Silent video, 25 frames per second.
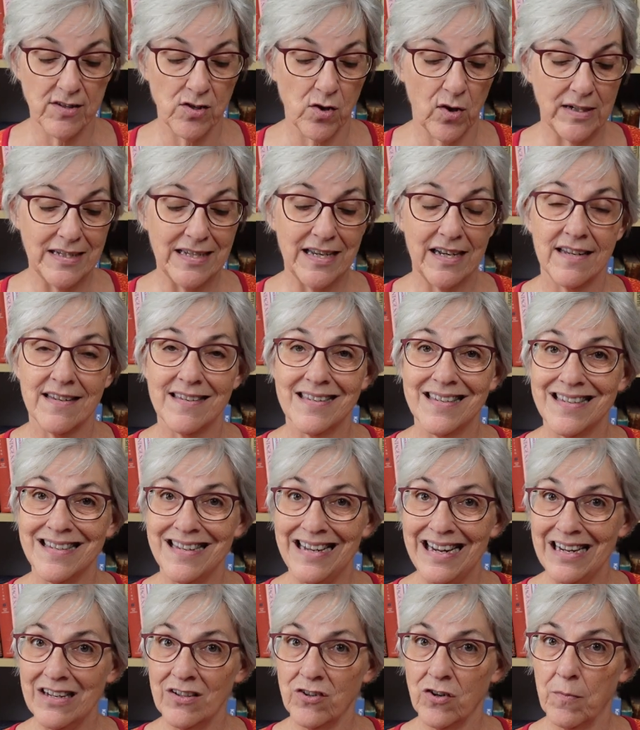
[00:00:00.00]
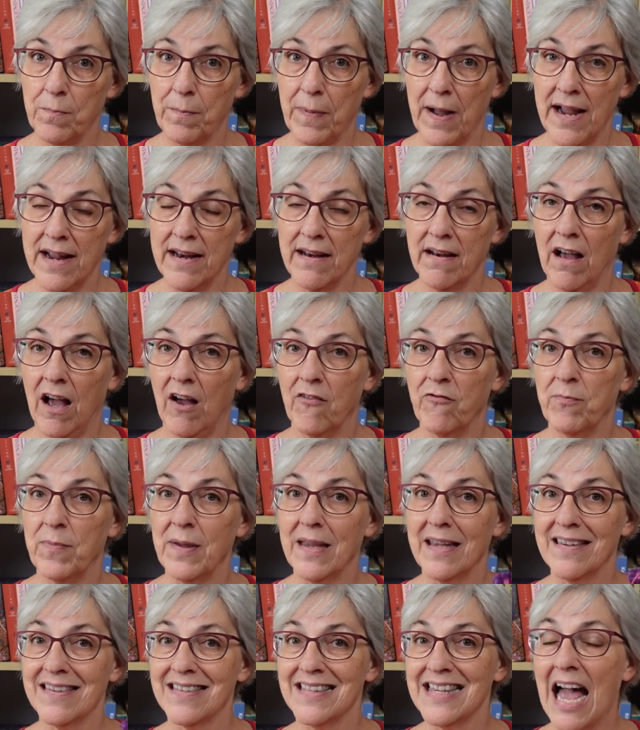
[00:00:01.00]
So I did a standard bind-off
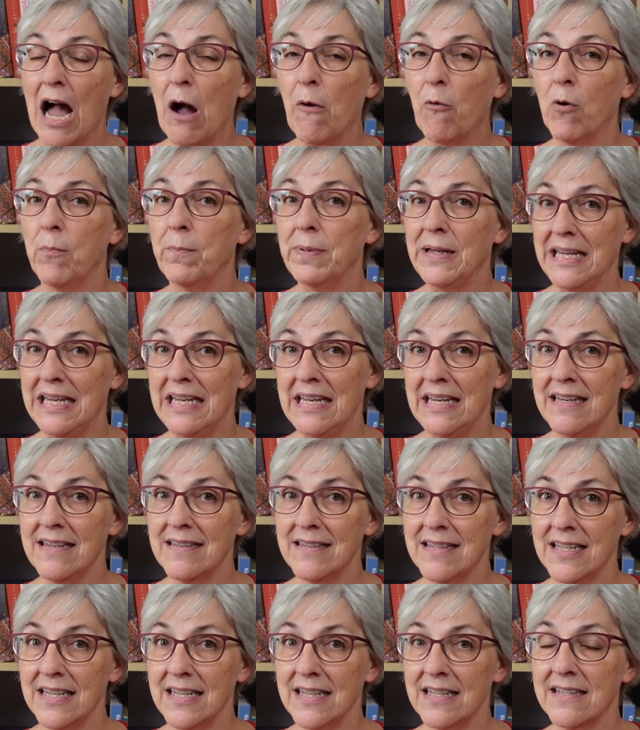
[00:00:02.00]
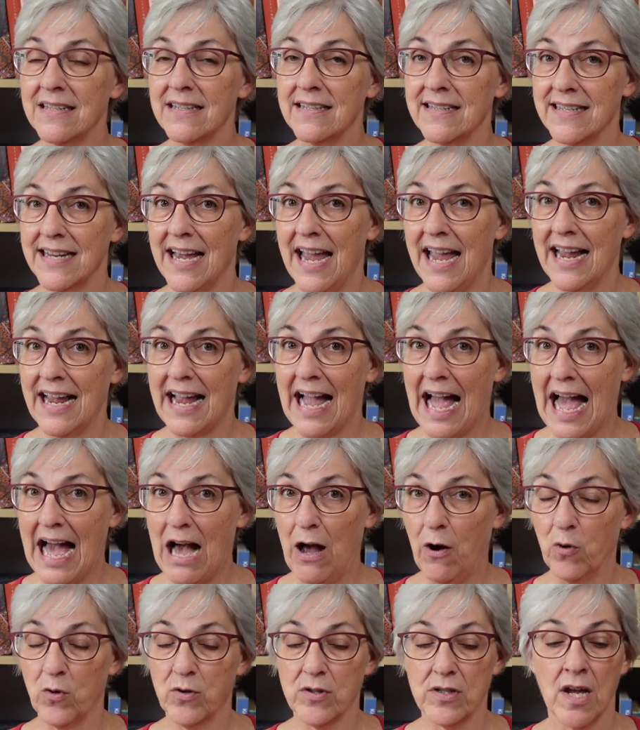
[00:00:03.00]
because that will be easy to take
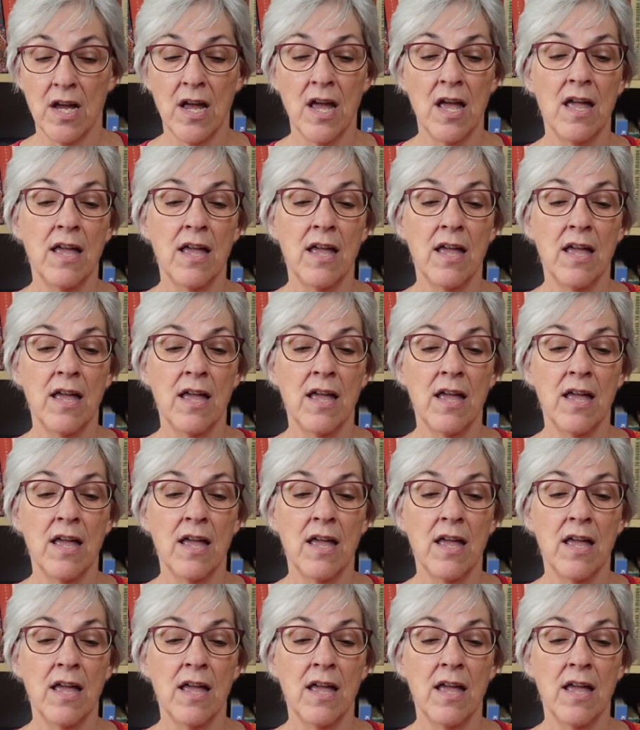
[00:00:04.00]
out.